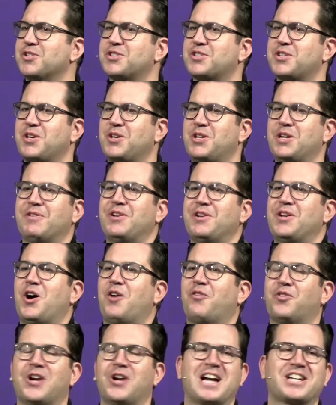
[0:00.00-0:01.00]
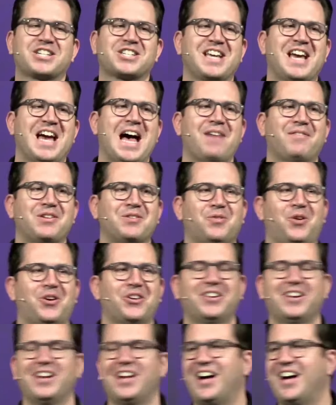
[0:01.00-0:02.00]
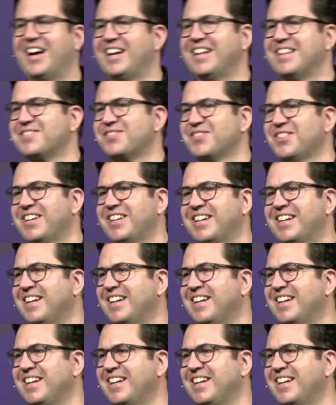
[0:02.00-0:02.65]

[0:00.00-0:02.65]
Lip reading: so you don't even know if we're actually having one or not. It's funny.